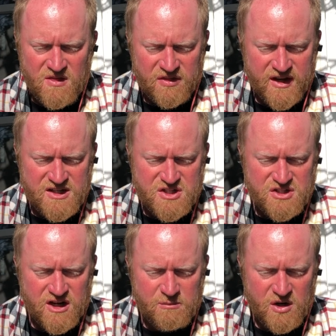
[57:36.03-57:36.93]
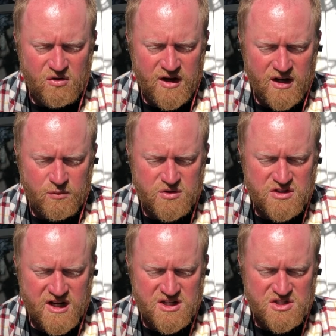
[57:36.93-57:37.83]
ladies and gentlemen alike,
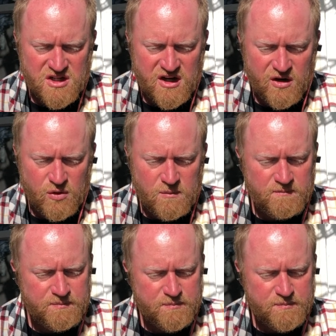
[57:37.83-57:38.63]
would dance and carol.